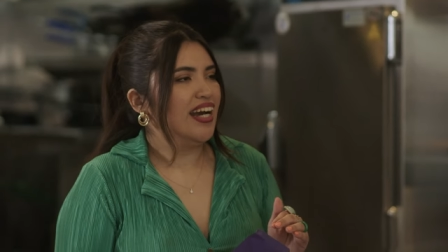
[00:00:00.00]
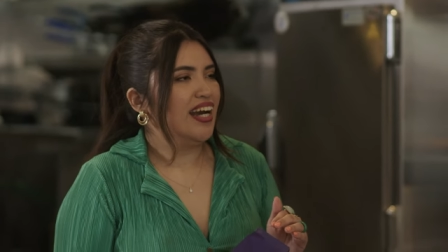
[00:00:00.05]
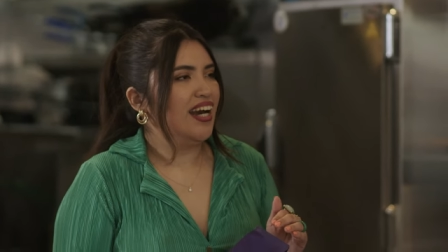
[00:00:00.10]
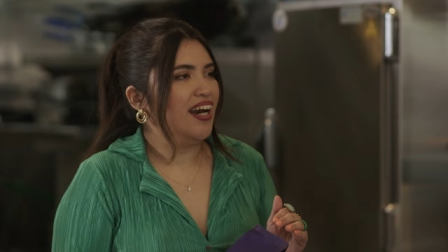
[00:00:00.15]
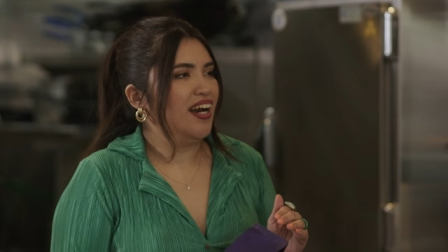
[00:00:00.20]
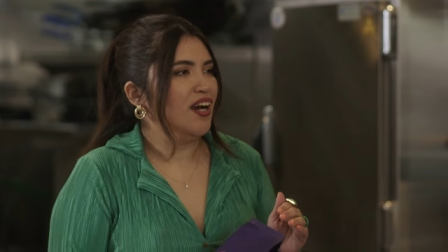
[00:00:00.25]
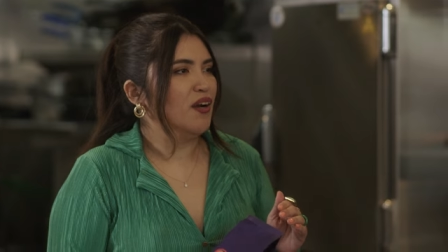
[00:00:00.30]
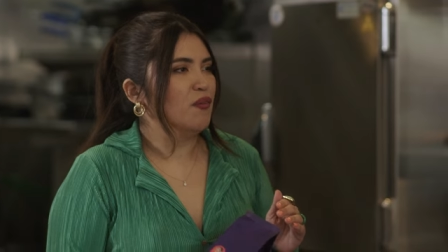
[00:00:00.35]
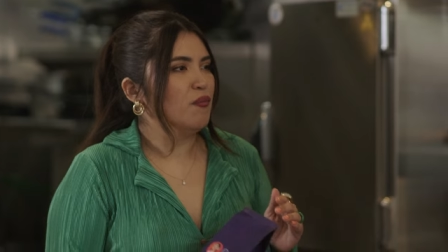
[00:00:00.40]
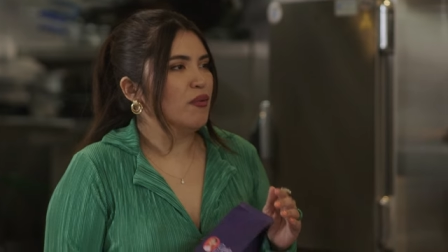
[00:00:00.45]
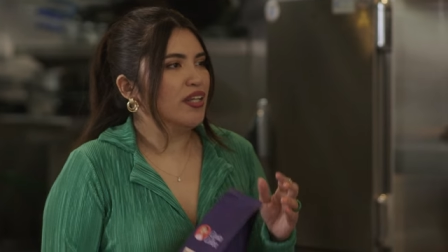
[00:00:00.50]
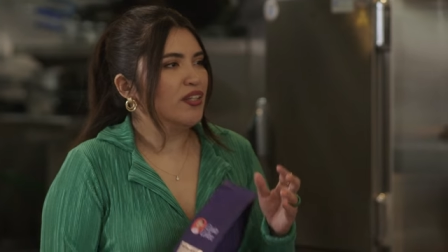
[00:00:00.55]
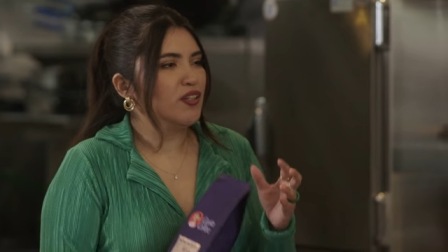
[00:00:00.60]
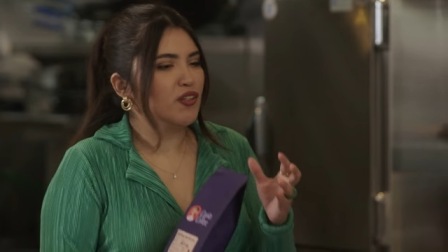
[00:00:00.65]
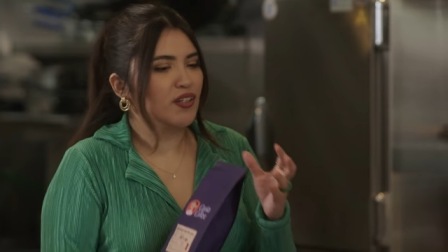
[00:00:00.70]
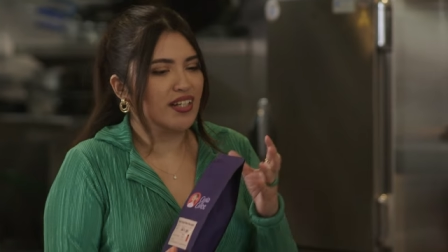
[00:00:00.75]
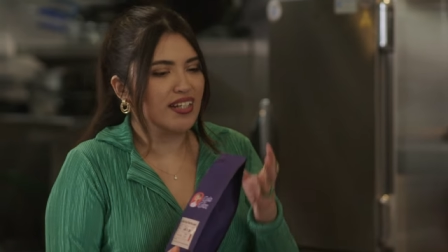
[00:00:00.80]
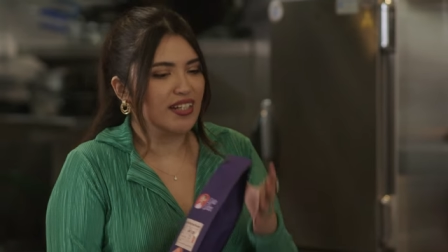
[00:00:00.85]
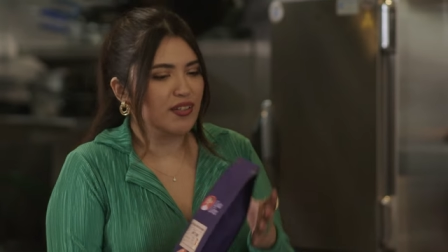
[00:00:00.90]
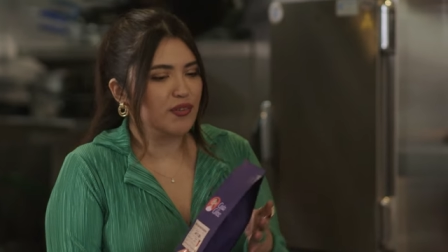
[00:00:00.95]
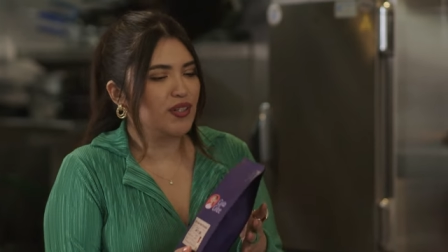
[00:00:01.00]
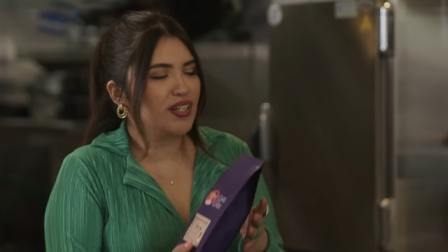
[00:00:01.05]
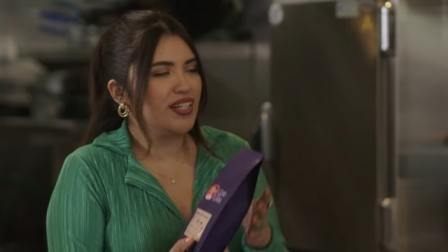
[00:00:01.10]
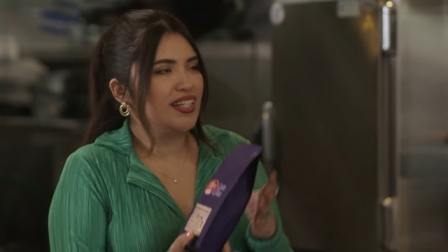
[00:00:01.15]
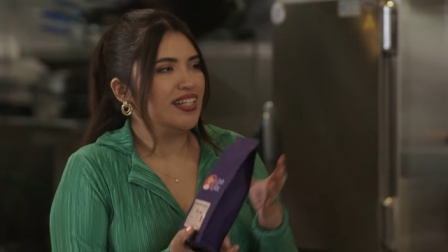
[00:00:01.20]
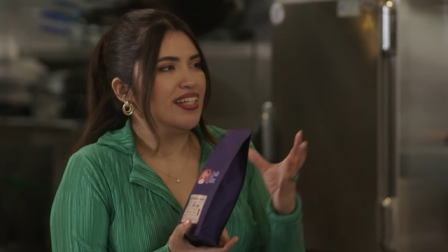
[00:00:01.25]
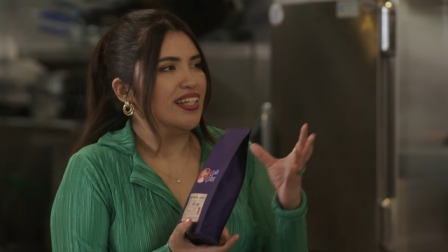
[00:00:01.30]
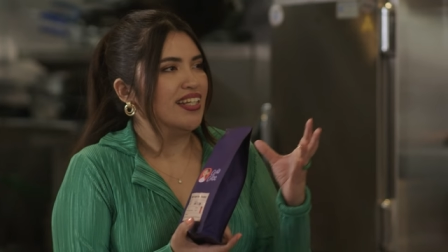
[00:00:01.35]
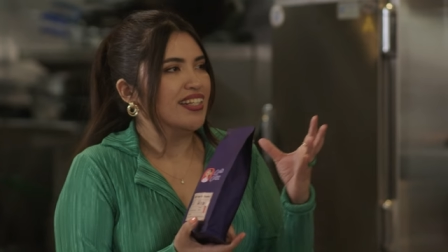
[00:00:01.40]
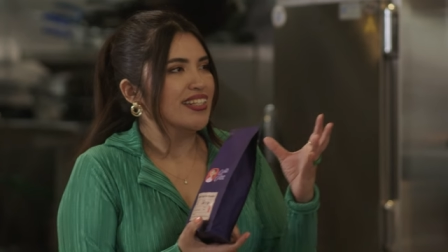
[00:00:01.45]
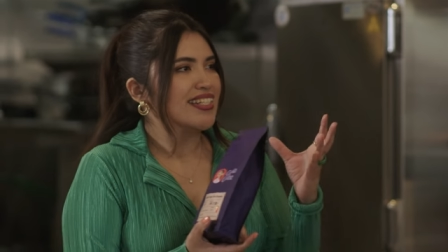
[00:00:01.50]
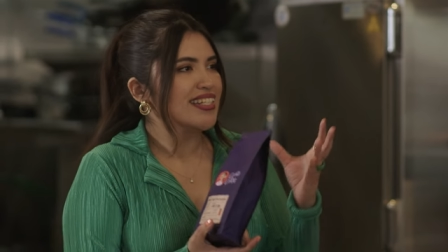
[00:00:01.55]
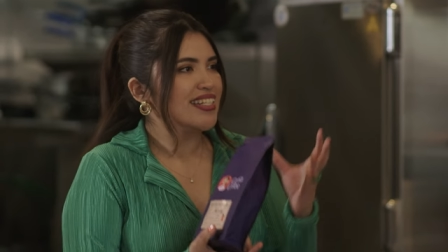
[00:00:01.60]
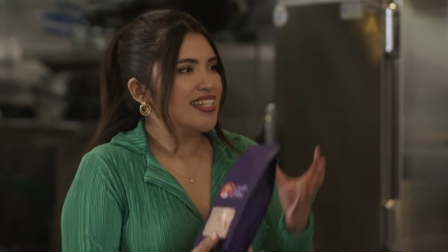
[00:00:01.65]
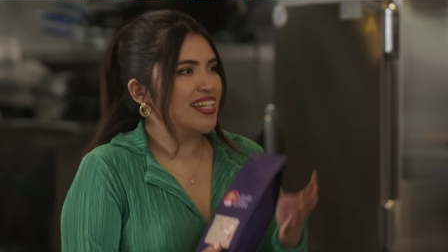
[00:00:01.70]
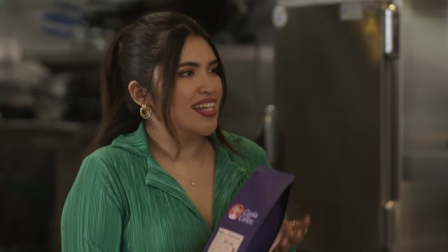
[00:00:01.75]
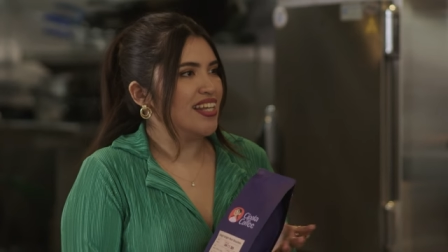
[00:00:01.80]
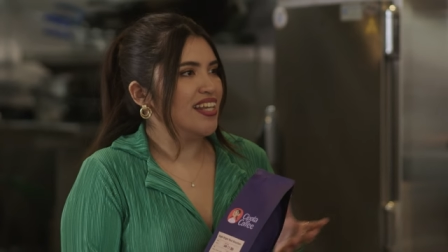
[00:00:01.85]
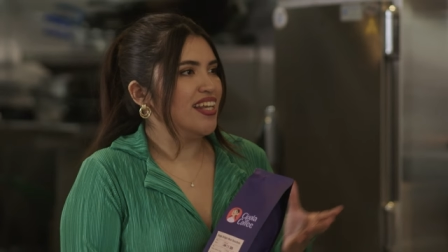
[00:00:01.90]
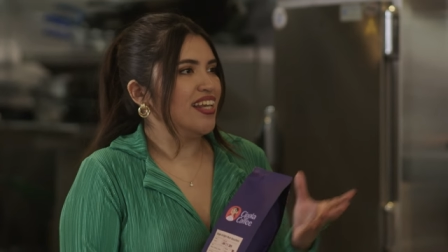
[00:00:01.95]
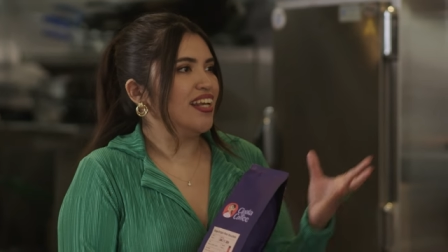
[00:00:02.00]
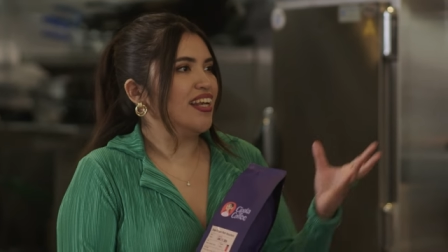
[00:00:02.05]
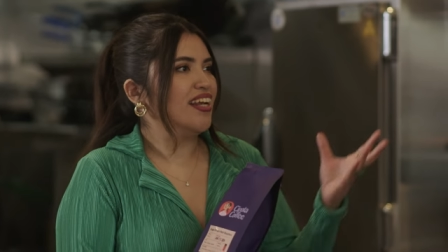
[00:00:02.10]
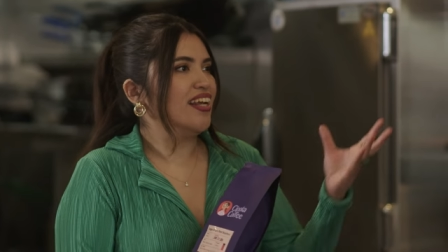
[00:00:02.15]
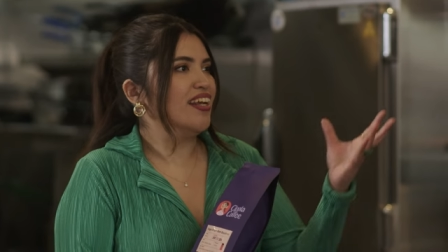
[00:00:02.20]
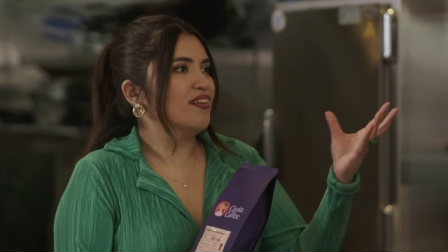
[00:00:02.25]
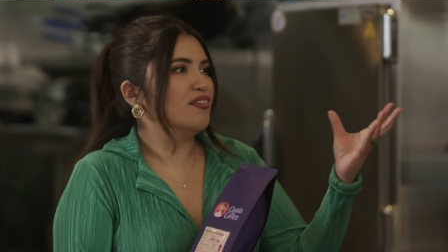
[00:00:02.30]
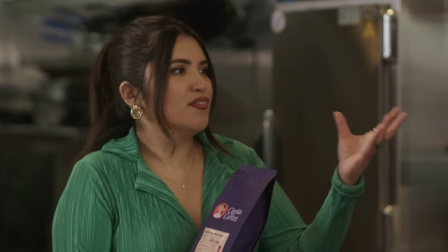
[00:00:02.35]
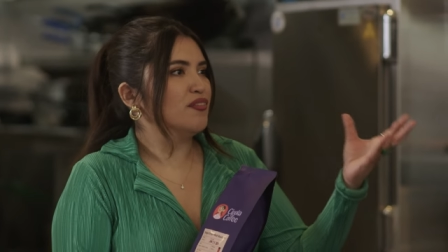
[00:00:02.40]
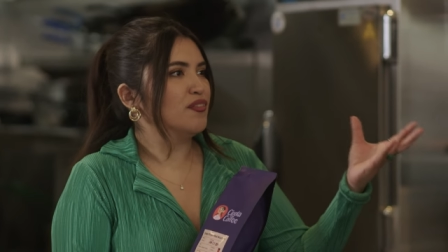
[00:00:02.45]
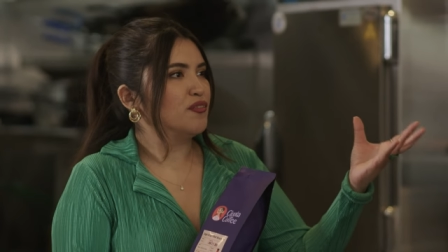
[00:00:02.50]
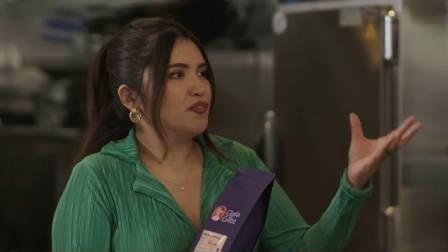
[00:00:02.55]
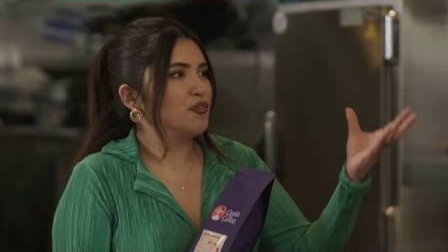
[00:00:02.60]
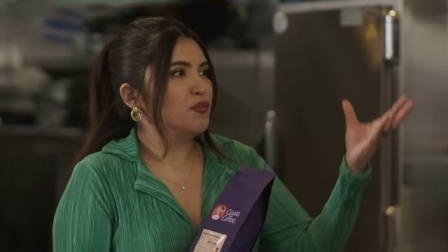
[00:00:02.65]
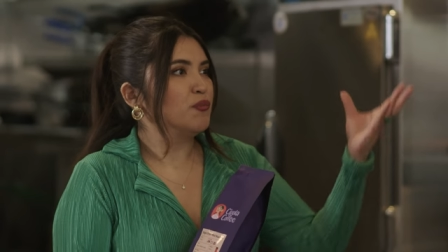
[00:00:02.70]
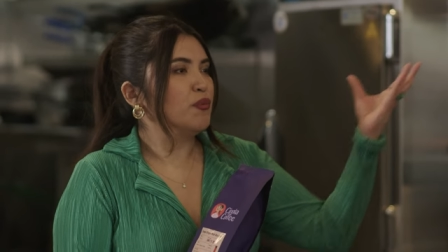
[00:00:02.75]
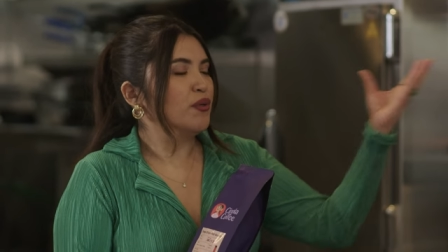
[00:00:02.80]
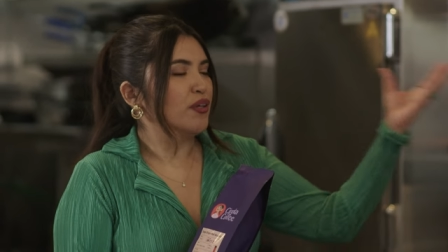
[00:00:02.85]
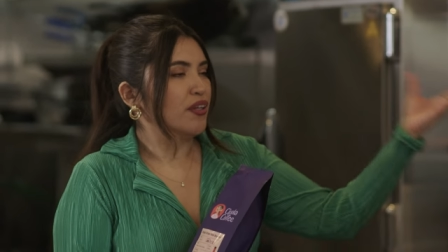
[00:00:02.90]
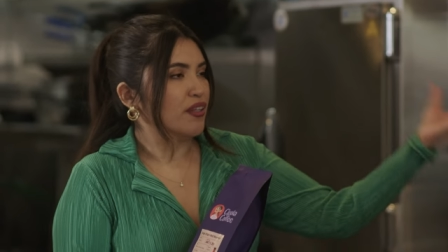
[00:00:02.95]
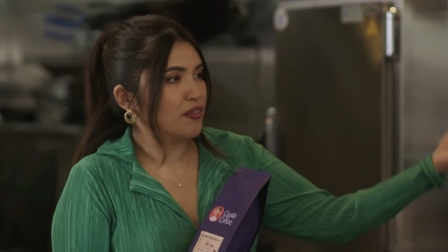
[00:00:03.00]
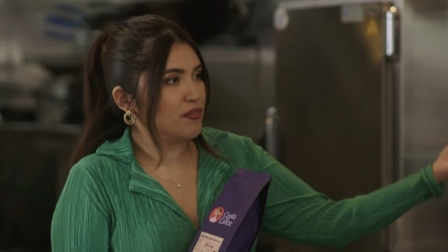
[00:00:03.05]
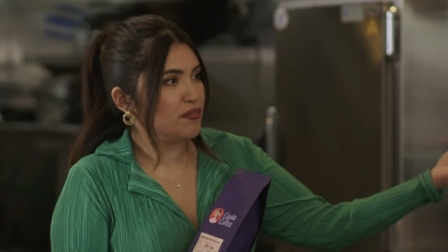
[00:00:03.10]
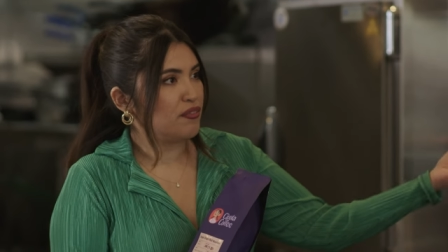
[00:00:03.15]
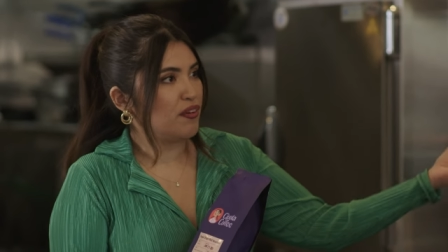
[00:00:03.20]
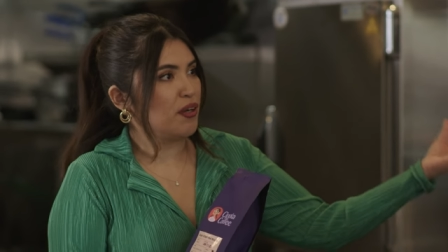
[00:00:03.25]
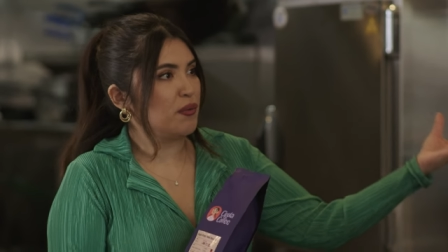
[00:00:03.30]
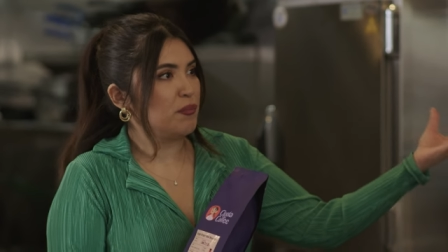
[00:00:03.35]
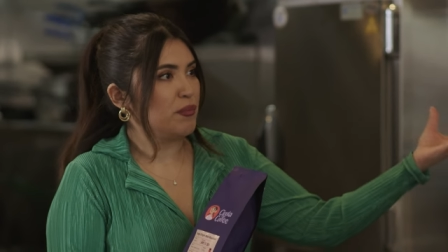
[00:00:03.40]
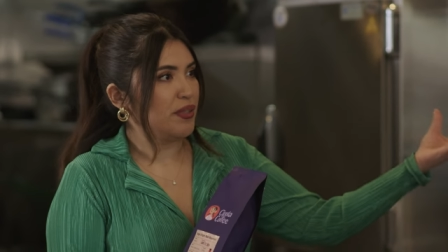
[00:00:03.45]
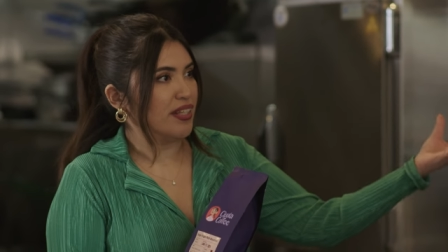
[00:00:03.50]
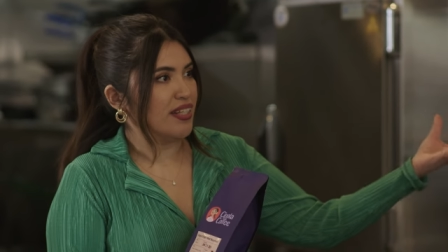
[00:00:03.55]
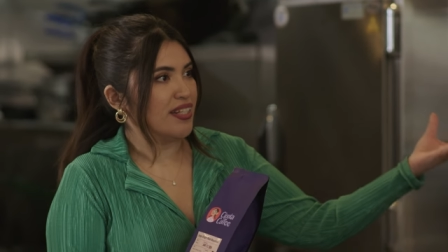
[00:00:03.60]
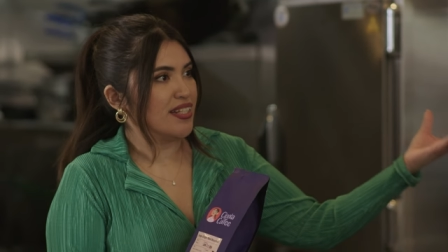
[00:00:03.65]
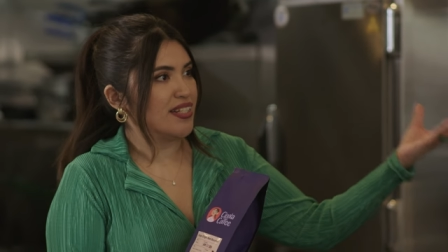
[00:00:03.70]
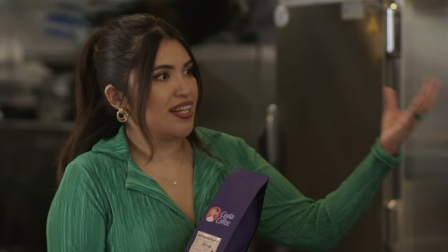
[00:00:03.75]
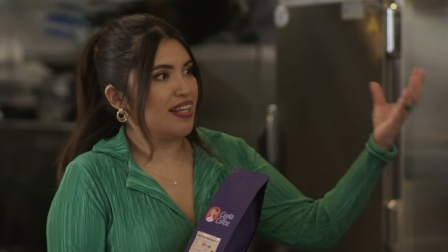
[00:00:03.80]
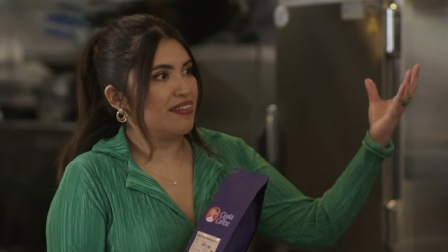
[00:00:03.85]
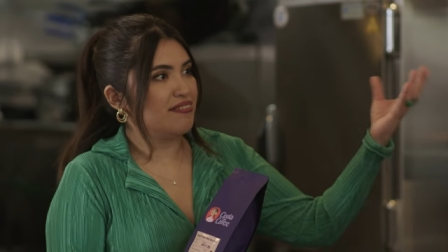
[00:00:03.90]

Um, and you're literally seeing it from where the farm is,